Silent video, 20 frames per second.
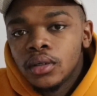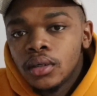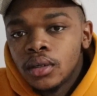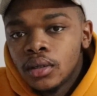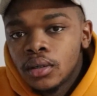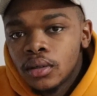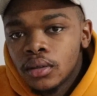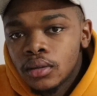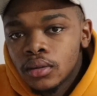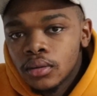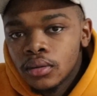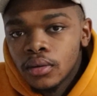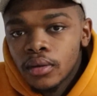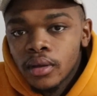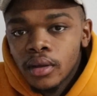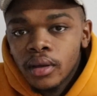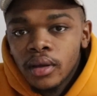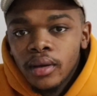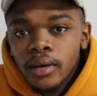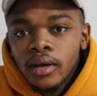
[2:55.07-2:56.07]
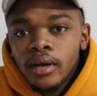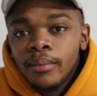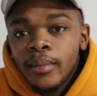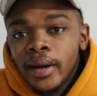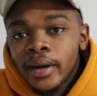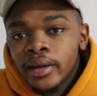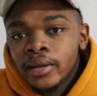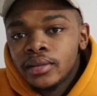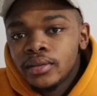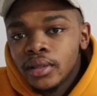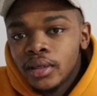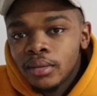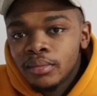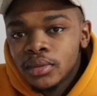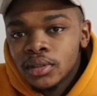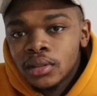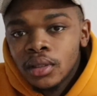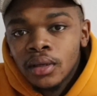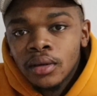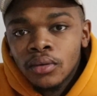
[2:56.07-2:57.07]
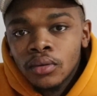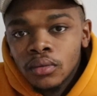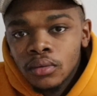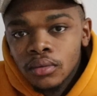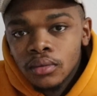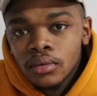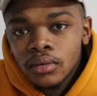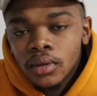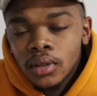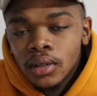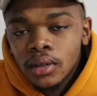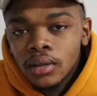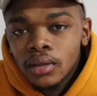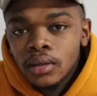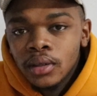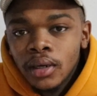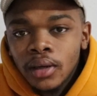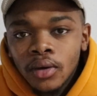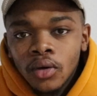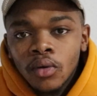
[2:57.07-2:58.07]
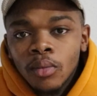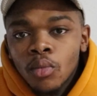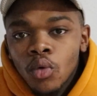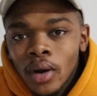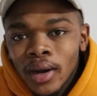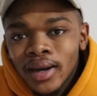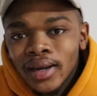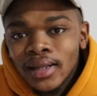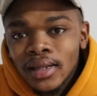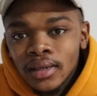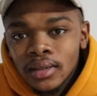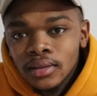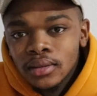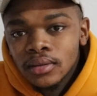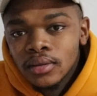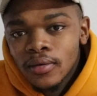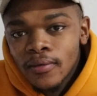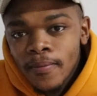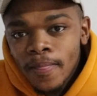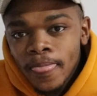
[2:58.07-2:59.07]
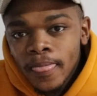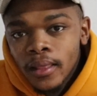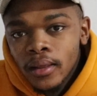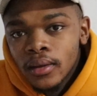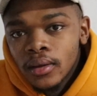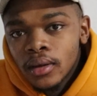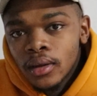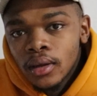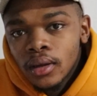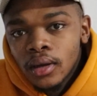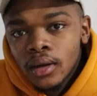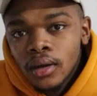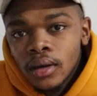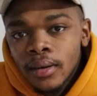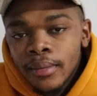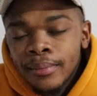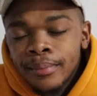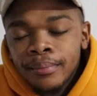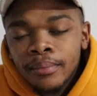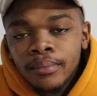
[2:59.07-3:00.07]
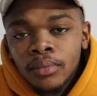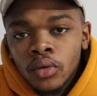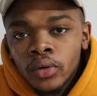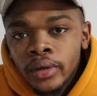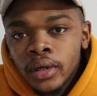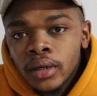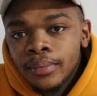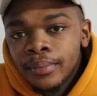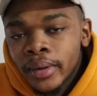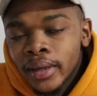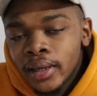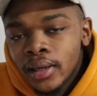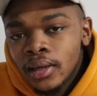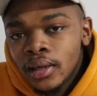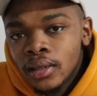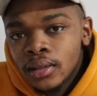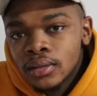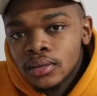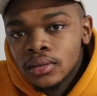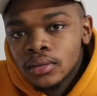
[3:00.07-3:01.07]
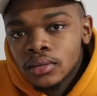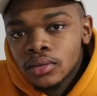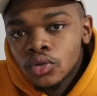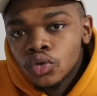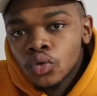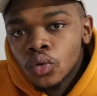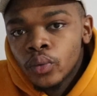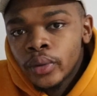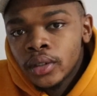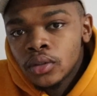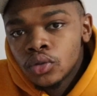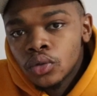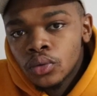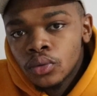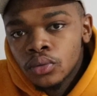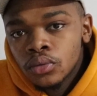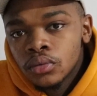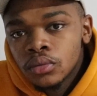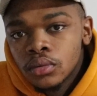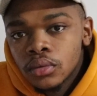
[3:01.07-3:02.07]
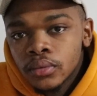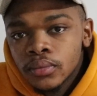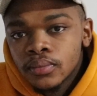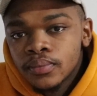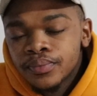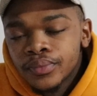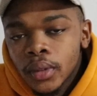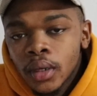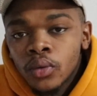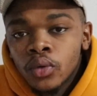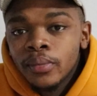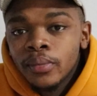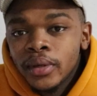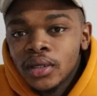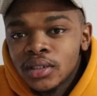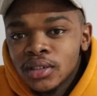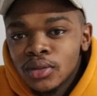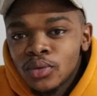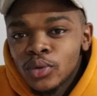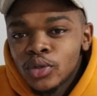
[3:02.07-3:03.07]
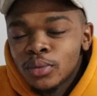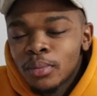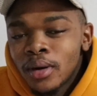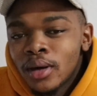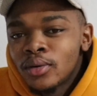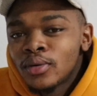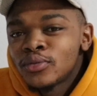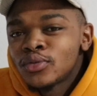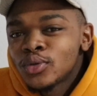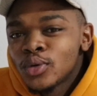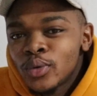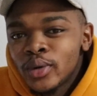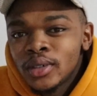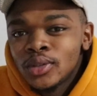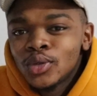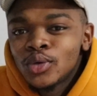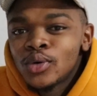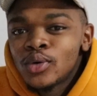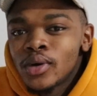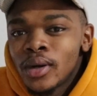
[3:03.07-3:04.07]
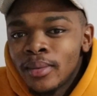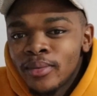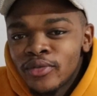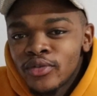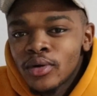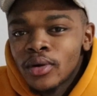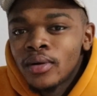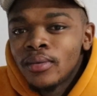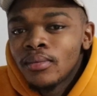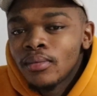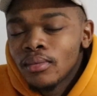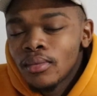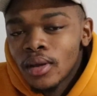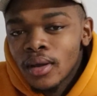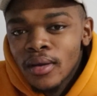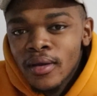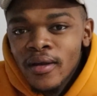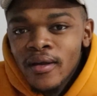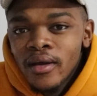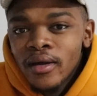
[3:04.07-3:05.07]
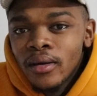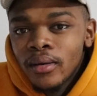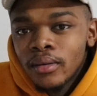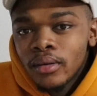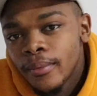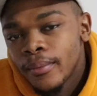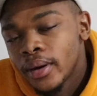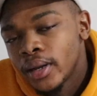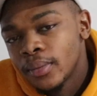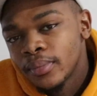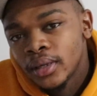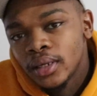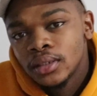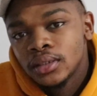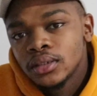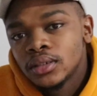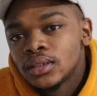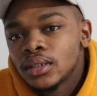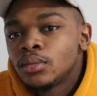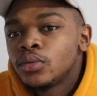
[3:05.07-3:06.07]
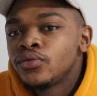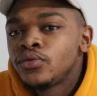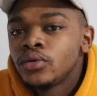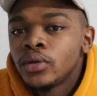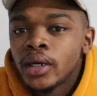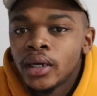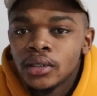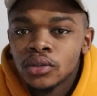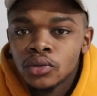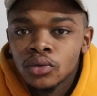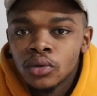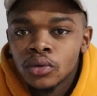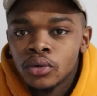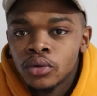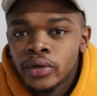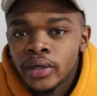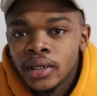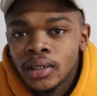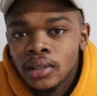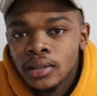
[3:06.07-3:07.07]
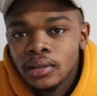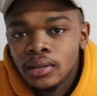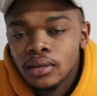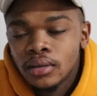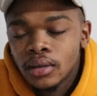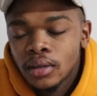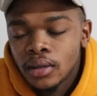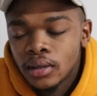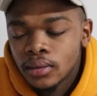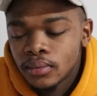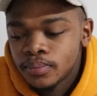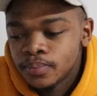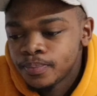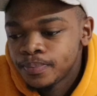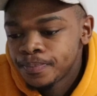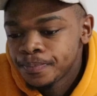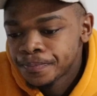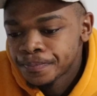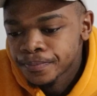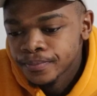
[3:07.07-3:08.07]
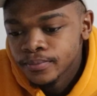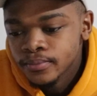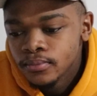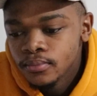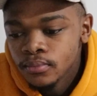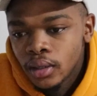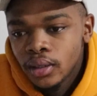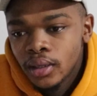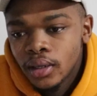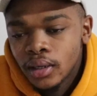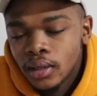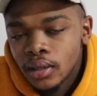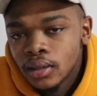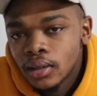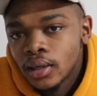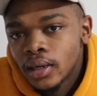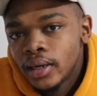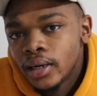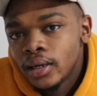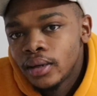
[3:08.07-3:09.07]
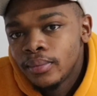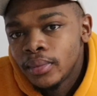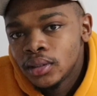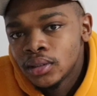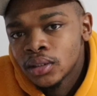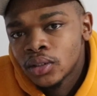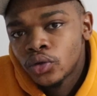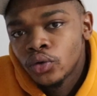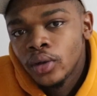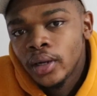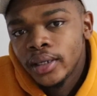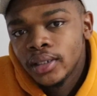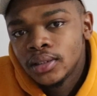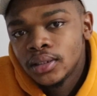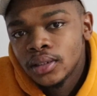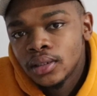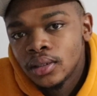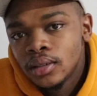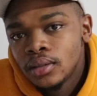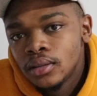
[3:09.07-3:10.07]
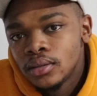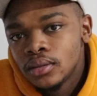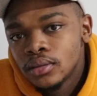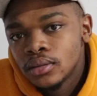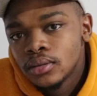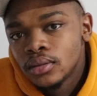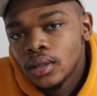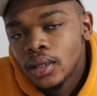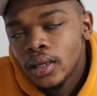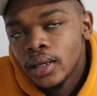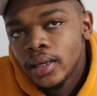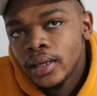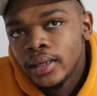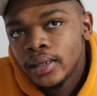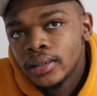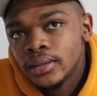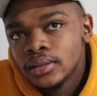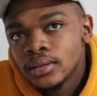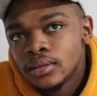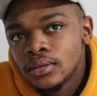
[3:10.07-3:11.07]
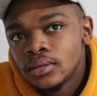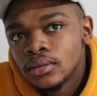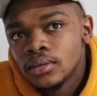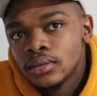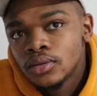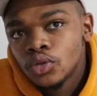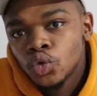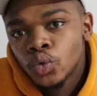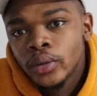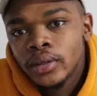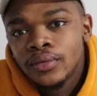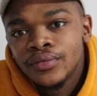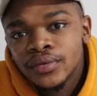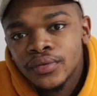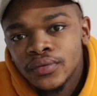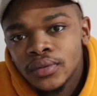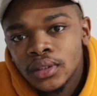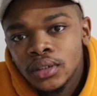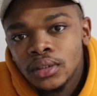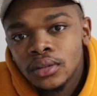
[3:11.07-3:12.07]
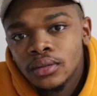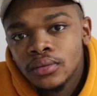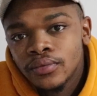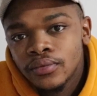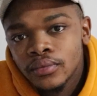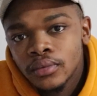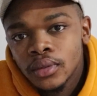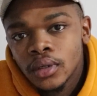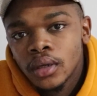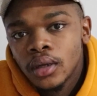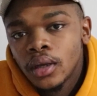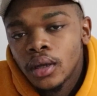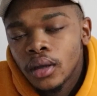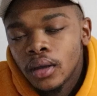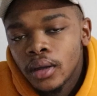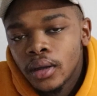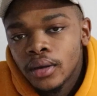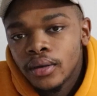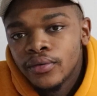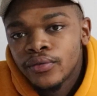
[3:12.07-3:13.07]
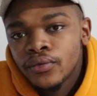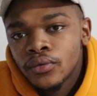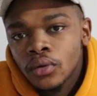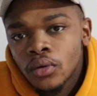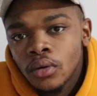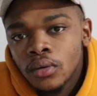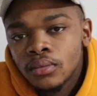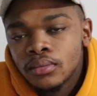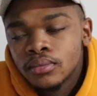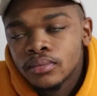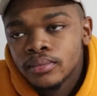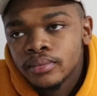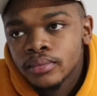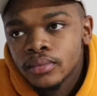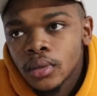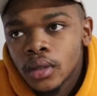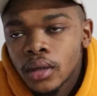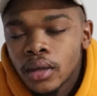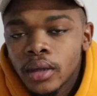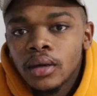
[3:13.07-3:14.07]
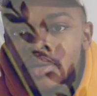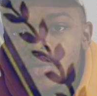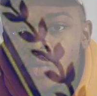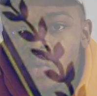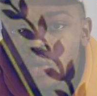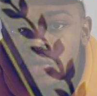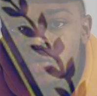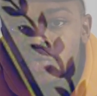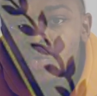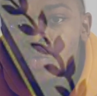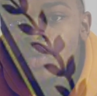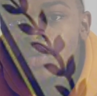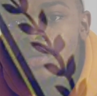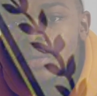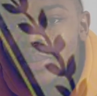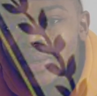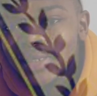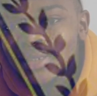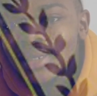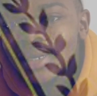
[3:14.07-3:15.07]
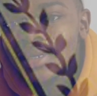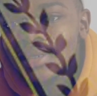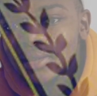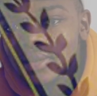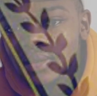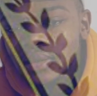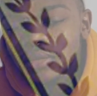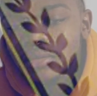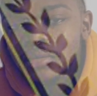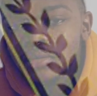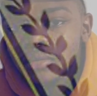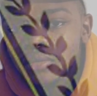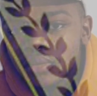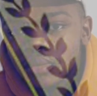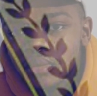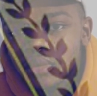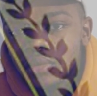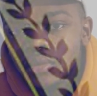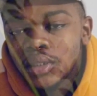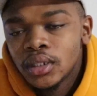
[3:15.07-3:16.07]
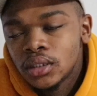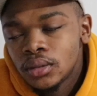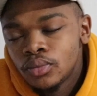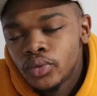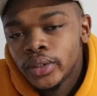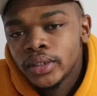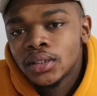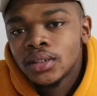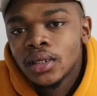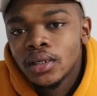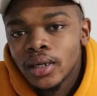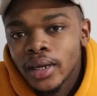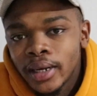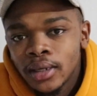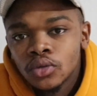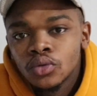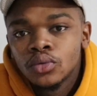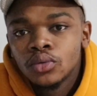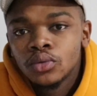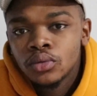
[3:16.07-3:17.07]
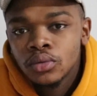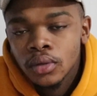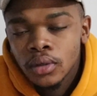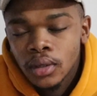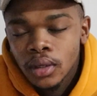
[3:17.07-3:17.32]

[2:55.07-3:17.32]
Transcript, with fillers: Uh, my real name is Neo, uh, Neo Uh, born and bred in Soweto. Um, I mention which part of Soweto I'm from, but I'm guessing some of you guys know already. Um, yeah, I matriculated in 2015 from Warsaw President, that's President High School.